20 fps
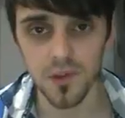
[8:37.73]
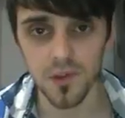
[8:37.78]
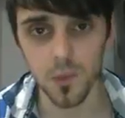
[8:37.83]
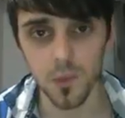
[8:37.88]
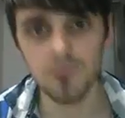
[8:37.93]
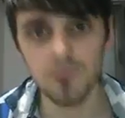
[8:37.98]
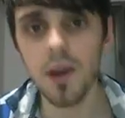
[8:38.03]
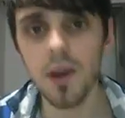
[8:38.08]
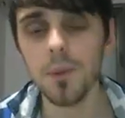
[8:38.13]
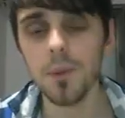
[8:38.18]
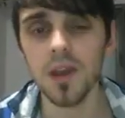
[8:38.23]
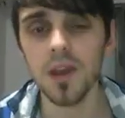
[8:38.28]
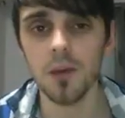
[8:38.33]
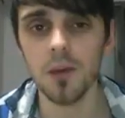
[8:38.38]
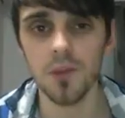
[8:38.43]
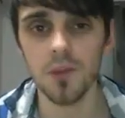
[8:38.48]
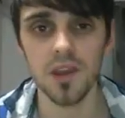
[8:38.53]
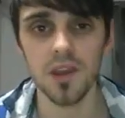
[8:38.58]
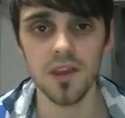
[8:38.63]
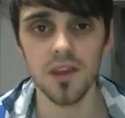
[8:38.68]
So we're wrapping
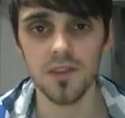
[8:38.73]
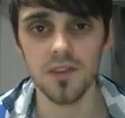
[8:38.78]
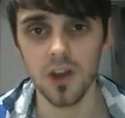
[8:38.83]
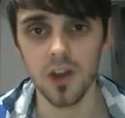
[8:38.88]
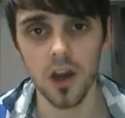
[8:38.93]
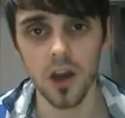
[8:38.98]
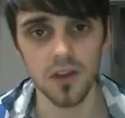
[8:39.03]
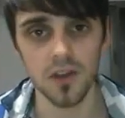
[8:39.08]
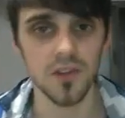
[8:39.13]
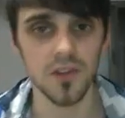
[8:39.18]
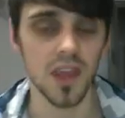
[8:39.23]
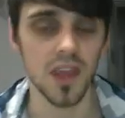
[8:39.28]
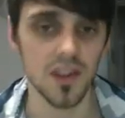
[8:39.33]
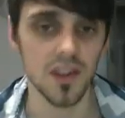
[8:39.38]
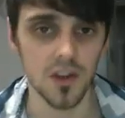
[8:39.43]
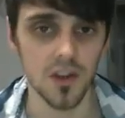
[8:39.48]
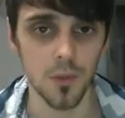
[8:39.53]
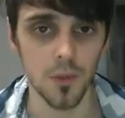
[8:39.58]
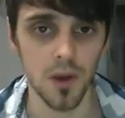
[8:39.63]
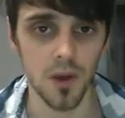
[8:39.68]
up the kind of the
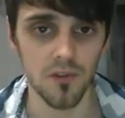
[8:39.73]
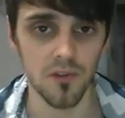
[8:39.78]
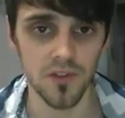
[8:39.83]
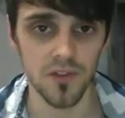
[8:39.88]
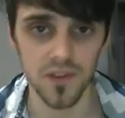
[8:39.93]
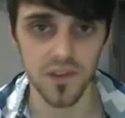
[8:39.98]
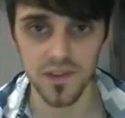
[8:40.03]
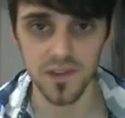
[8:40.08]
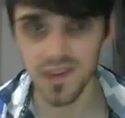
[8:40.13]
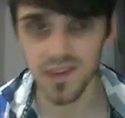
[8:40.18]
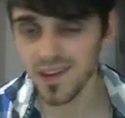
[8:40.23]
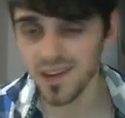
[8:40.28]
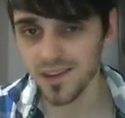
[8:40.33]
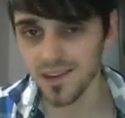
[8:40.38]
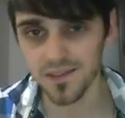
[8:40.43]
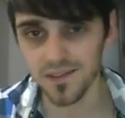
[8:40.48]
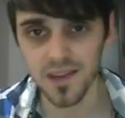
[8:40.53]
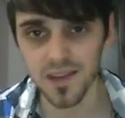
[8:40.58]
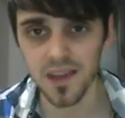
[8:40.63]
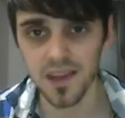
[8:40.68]
end of the month. It's
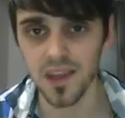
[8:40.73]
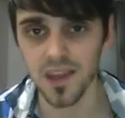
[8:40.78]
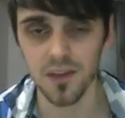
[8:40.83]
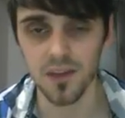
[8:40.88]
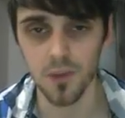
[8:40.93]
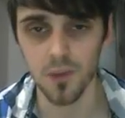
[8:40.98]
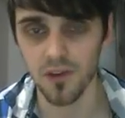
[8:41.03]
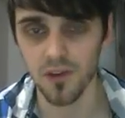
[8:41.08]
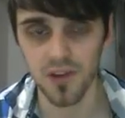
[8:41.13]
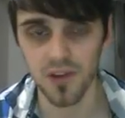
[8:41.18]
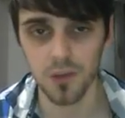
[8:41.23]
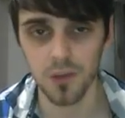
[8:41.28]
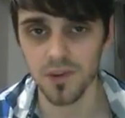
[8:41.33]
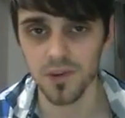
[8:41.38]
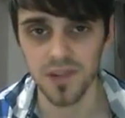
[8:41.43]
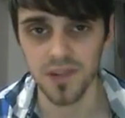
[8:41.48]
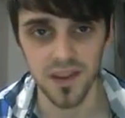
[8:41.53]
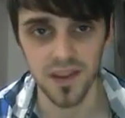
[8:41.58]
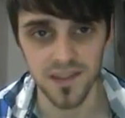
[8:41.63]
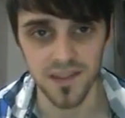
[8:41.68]
near the end of the month, a couple
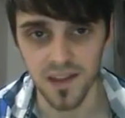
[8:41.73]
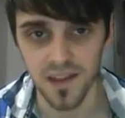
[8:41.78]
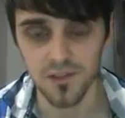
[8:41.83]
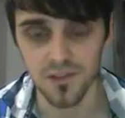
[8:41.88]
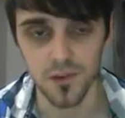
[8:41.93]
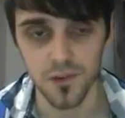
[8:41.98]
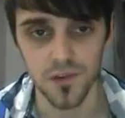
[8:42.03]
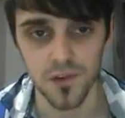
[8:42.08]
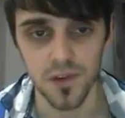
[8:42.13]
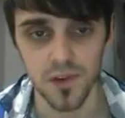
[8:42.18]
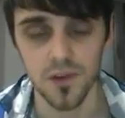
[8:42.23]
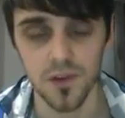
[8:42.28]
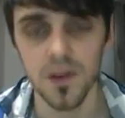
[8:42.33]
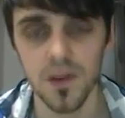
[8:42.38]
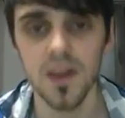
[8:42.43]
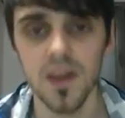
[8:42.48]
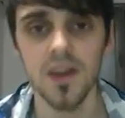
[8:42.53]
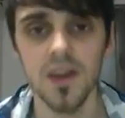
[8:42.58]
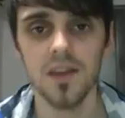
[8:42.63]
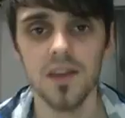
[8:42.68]
of days left or so,
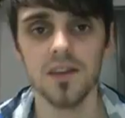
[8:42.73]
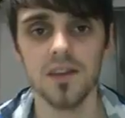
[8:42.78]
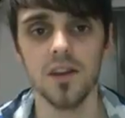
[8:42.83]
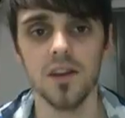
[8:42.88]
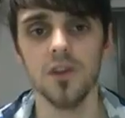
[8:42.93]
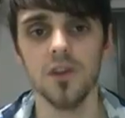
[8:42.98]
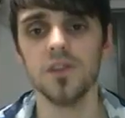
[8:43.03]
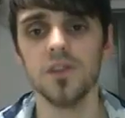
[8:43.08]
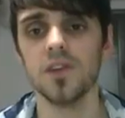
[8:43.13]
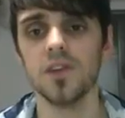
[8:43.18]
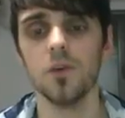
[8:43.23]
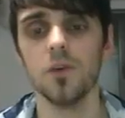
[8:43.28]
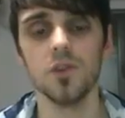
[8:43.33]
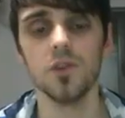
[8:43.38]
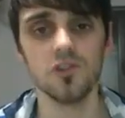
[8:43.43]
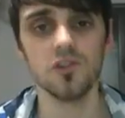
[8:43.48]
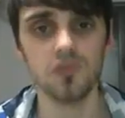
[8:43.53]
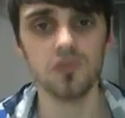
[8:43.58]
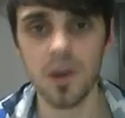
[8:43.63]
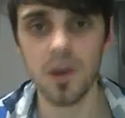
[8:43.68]
you know, so we're
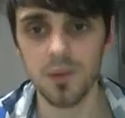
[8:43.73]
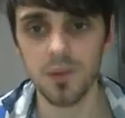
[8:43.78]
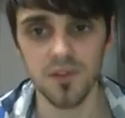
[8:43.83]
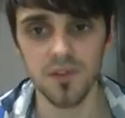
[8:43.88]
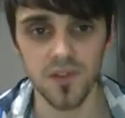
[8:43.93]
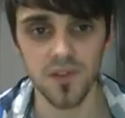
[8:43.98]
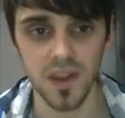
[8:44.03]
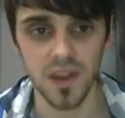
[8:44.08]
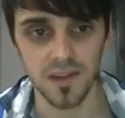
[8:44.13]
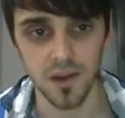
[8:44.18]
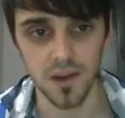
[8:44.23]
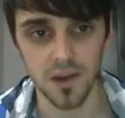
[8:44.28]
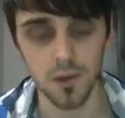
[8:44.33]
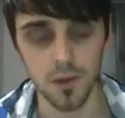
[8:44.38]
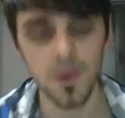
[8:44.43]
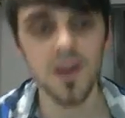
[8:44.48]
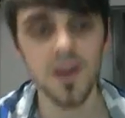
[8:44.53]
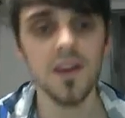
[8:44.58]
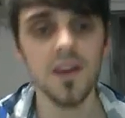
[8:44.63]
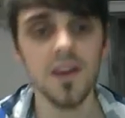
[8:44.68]
just wrapping things
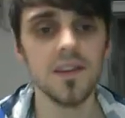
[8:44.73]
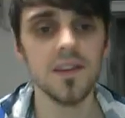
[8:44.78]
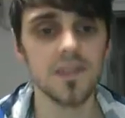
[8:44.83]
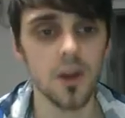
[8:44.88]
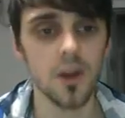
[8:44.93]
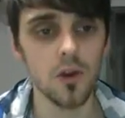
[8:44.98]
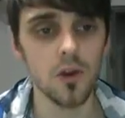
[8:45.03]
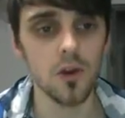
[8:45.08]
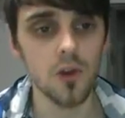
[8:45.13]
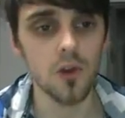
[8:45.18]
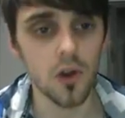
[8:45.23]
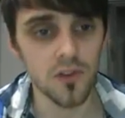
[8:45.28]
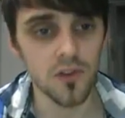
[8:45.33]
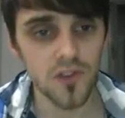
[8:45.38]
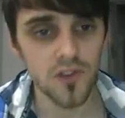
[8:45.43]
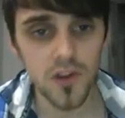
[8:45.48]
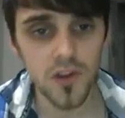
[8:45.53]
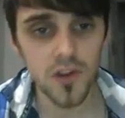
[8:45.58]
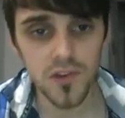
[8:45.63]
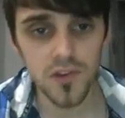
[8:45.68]
up. So on the
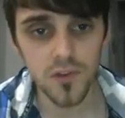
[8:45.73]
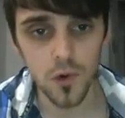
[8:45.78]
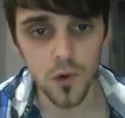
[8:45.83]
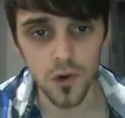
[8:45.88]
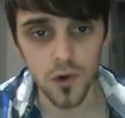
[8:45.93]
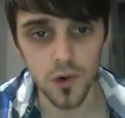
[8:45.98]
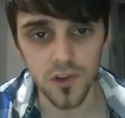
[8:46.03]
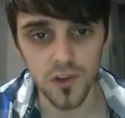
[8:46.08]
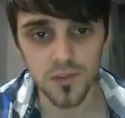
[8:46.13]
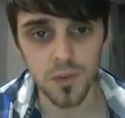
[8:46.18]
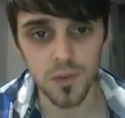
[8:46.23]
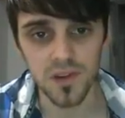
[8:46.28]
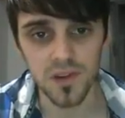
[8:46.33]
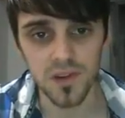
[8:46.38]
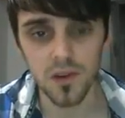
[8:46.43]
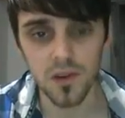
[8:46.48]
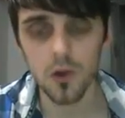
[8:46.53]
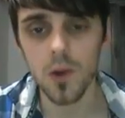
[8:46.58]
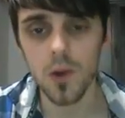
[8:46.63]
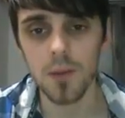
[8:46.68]
1st of August, my
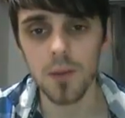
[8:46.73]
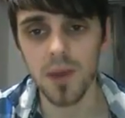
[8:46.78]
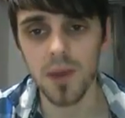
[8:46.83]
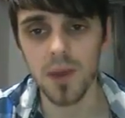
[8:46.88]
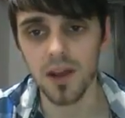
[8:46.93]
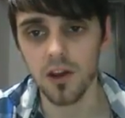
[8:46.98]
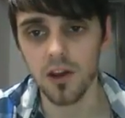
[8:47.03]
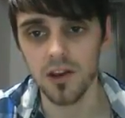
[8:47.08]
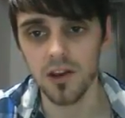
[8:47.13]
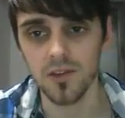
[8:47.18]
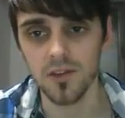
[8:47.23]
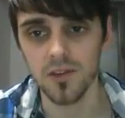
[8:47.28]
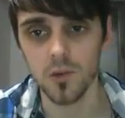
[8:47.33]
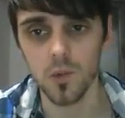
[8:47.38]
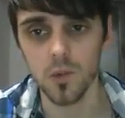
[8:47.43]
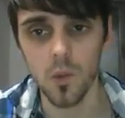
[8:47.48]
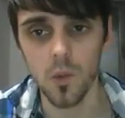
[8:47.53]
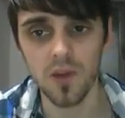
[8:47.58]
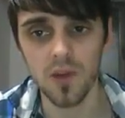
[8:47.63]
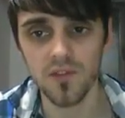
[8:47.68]
total ad pack earnings
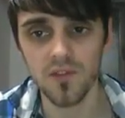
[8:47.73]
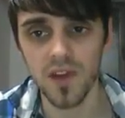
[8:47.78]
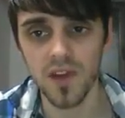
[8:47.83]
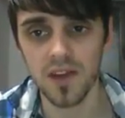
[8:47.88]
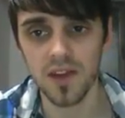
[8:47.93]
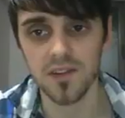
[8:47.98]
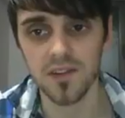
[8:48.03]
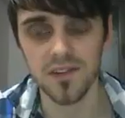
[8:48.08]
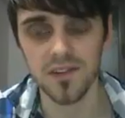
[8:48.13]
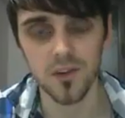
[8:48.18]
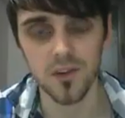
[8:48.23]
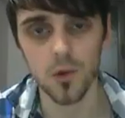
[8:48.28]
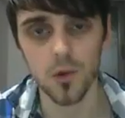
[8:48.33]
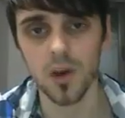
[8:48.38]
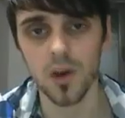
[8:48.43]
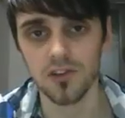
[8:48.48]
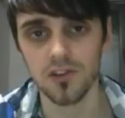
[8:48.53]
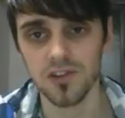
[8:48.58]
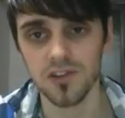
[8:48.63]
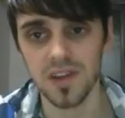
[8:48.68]
was
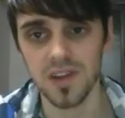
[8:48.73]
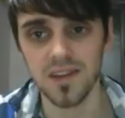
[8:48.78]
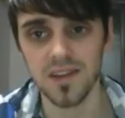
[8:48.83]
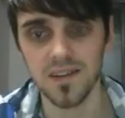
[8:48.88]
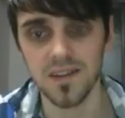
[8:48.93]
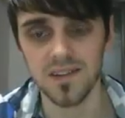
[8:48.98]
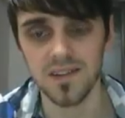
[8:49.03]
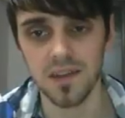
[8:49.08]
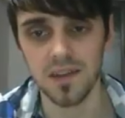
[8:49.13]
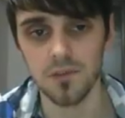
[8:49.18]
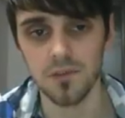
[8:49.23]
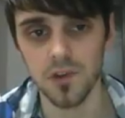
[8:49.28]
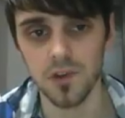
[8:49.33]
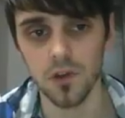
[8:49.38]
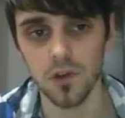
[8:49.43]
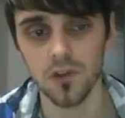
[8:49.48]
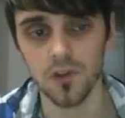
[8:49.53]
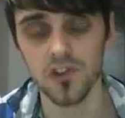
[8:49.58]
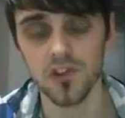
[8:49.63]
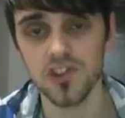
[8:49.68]

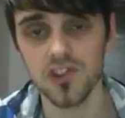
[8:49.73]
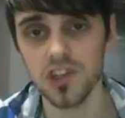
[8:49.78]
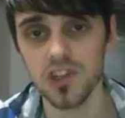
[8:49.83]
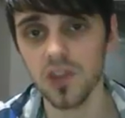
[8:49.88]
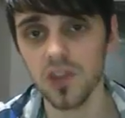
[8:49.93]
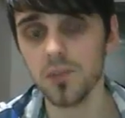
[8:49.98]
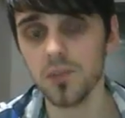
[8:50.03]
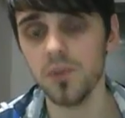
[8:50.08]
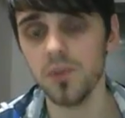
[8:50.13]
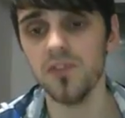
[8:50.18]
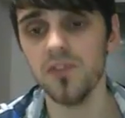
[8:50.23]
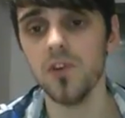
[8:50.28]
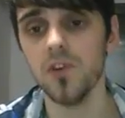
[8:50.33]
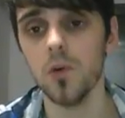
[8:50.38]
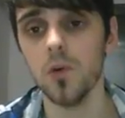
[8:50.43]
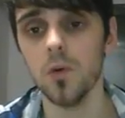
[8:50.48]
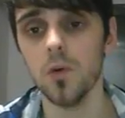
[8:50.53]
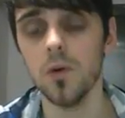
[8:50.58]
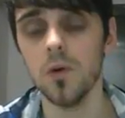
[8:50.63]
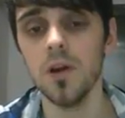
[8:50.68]
$1,287 just
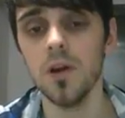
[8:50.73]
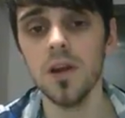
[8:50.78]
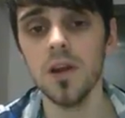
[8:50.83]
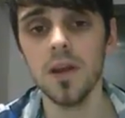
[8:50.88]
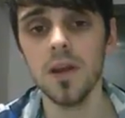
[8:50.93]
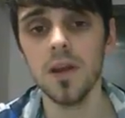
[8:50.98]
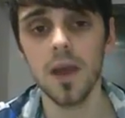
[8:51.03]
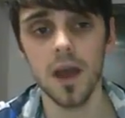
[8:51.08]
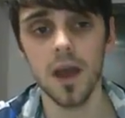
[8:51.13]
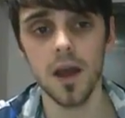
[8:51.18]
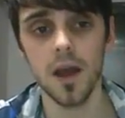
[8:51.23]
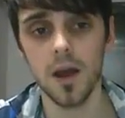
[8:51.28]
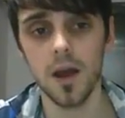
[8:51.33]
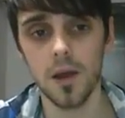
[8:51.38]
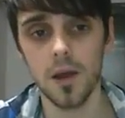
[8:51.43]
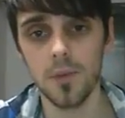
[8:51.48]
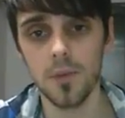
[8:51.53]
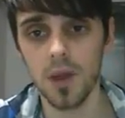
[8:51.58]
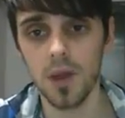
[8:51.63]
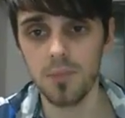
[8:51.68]
before,
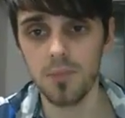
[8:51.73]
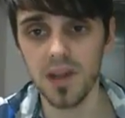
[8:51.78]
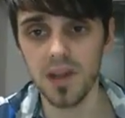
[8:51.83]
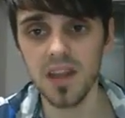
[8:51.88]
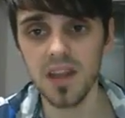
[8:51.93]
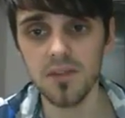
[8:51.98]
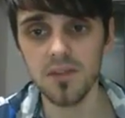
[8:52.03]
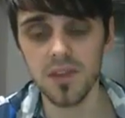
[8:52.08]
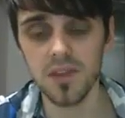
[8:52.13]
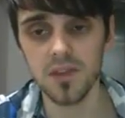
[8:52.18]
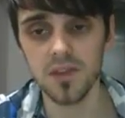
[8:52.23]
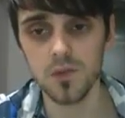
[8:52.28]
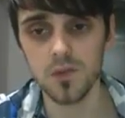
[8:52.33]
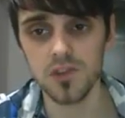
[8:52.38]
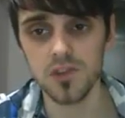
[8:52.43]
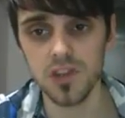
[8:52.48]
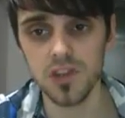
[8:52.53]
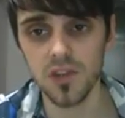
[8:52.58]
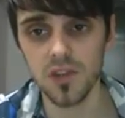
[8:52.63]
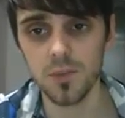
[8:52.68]
I believe this
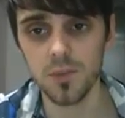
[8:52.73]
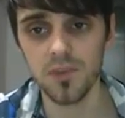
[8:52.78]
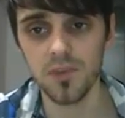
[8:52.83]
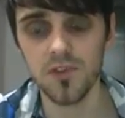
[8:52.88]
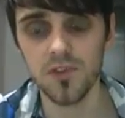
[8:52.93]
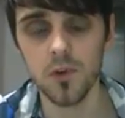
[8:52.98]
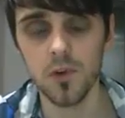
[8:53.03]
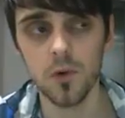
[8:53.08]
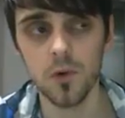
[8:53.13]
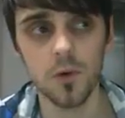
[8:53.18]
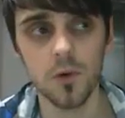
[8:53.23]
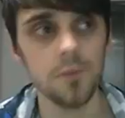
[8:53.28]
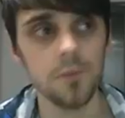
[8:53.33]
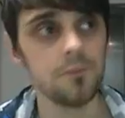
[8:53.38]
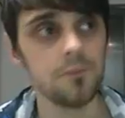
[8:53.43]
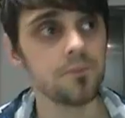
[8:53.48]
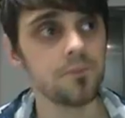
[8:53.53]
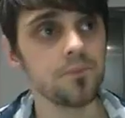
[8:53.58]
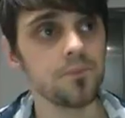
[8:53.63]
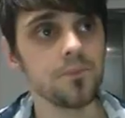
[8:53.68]
was just before
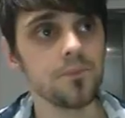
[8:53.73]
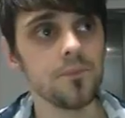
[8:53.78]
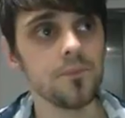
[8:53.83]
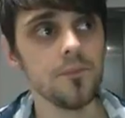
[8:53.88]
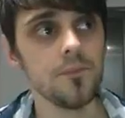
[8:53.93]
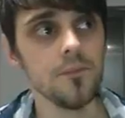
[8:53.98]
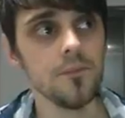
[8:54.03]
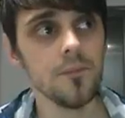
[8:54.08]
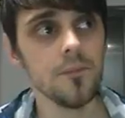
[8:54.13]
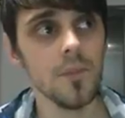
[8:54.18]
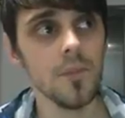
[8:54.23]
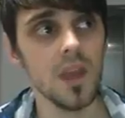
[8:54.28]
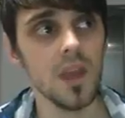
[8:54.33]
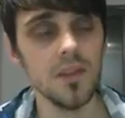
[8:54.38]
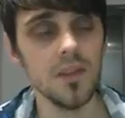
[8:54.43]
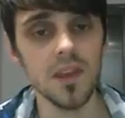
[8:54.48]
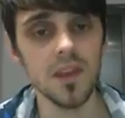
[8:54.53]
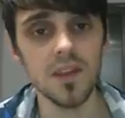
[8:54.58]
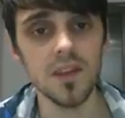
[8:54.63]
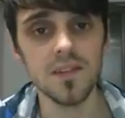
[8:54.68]

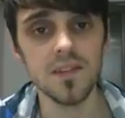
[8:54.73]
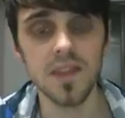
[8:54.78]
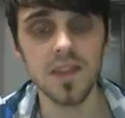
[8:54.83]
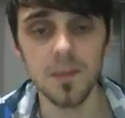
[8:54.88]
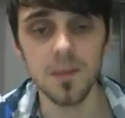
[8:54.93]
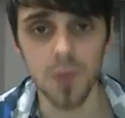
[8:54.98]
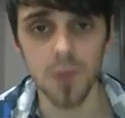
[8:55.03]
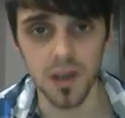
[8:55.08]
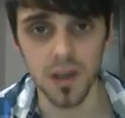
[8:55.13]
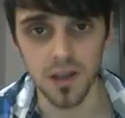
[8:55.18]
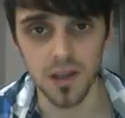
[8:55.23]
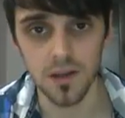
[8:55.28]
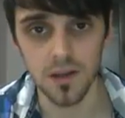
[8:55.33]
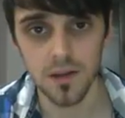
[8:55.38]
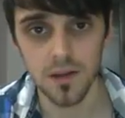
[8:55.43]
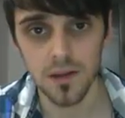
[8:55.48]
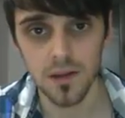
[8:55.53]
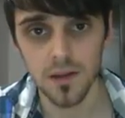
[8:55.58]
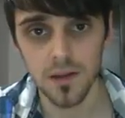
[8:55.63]
the seed money.